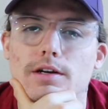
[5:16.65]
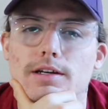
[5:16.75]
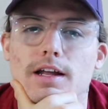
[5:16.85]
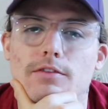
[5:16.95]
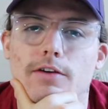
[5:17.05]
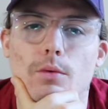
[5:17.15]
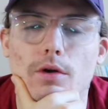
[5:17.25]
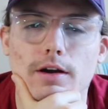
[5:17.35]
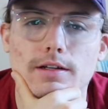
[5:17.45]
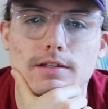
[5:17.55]
None of it
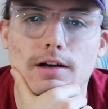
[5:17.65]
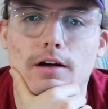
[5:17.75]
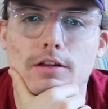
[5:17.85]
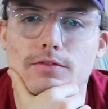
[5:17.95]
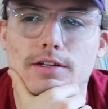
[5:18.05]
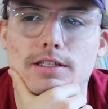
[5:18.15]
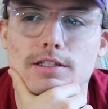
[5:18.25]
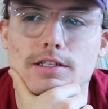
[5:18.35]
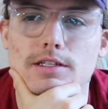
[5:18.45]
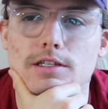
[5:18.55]
worked. All of it is
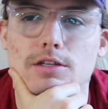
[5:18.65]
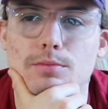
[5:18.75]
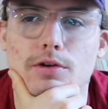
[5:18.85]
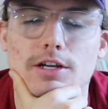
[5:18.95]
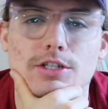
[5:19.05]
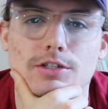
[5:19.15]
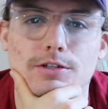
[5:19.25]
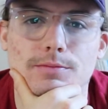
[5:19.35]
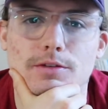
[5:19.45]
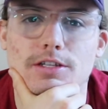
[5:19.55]
just a
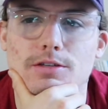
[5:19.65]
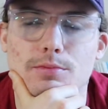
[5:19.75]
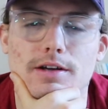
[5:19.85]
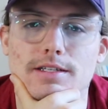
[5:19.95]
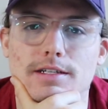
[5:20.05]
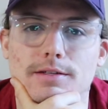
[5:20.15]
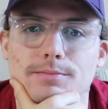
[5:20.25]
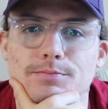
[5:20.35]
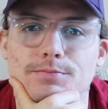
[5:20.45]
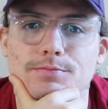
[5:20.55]
suppressing
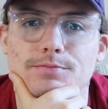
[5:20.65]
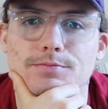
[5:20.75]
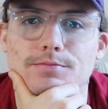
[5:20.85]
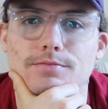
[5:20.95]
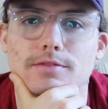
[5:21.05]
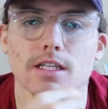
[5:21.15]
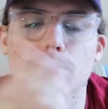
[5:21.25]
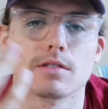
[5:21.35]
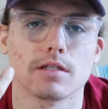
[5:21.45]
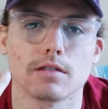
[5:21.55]

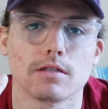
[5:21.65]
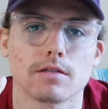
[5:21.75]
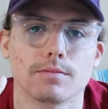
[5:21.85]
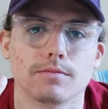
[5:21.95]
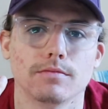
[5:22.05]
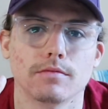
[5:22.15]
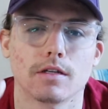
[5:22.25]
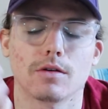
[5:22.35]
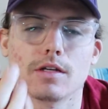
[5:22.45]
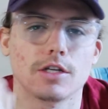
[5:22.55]
substance.
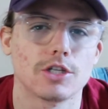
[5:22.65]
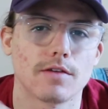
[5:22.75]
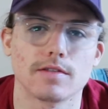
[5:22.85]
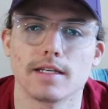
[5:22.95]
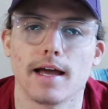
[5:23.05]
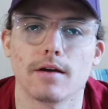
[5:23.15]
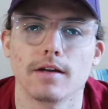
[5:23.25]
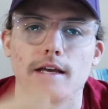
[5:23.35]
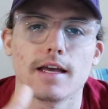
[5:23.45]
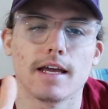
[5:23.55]
It shoves it down.
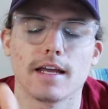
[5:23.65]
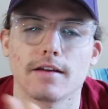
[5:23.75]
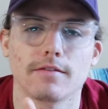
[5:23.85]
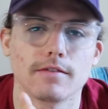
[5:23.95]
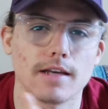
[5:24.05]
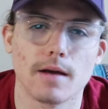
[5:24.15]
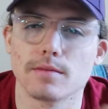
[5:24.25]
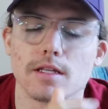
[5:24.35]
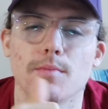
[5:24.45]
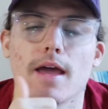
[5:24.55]
It
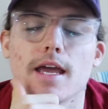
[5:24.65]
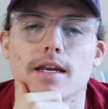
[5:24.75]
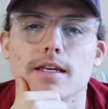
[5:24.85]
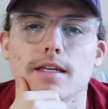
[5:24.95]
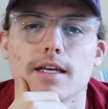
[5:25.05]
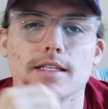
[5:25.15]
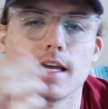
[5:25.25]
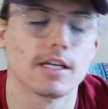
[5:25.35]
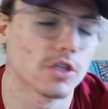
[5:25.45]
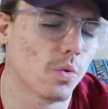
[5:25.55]
numbs the pain. It
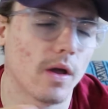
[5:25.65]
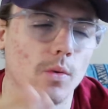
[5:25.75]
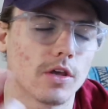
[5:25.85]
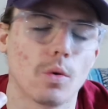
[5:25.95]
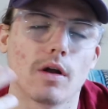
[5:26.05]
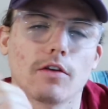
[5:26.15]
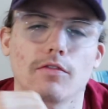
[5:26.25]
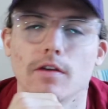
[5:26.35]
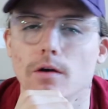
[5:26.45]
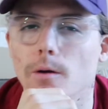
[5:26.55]
takes away what you want to
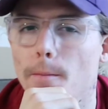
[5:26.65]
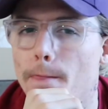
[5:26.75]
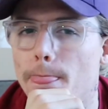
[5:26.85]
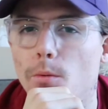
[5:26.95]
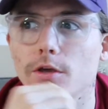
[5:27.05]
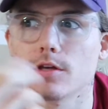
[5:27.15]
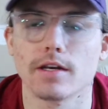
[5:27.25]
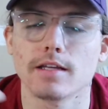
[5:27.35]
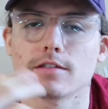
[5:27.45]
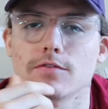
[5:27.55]
feel, what you
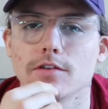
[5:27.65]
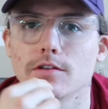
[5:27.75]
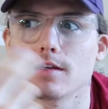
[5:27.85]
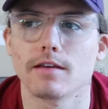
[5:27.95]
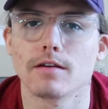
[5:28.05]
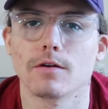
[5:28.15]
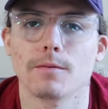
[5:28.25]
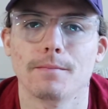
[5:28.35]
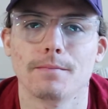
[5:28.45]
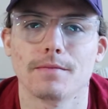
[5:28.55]
need to feel to heal.
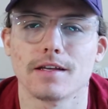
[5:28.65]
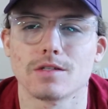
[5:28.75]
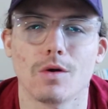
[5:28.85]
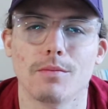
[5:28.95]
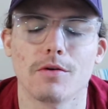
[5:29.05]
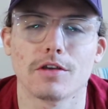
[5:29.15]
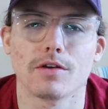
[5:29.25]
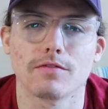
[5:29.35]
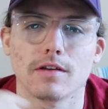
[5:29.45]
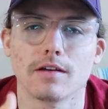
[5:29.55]
That's the whole point. You
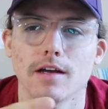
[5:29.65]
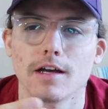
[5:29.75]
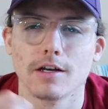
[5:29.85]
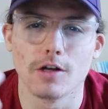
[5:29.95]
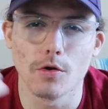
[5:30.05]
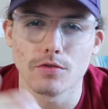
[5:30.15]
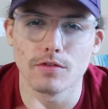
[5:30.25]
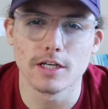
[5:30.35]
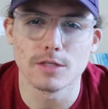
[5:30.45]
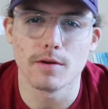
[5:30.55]
have to go through the
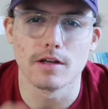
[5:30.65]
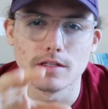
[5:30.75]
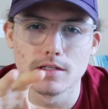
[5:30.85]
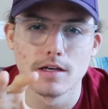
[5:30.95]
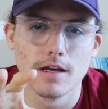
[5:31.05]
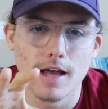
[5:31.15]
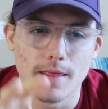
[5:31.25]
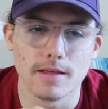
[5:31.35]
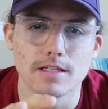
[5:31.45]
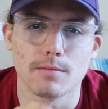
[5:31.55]
experience and
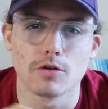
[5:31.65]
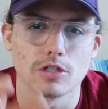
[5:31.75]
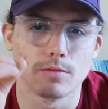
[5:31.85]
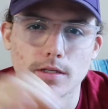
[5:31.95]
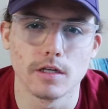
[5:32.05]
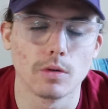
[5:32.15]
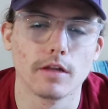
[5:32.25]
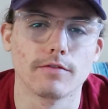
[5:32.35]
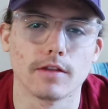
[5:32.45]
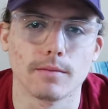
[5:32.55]
these emotions, but don't
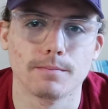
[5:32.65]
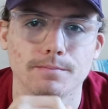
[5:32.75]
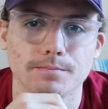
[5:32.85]
live in them.